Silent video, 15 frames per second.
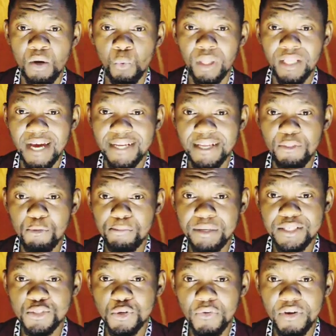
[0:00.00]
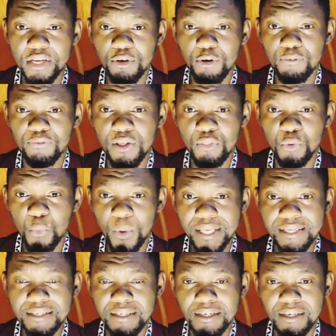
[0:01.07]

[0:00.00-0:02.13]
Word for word: Well, another big story over uh, the week.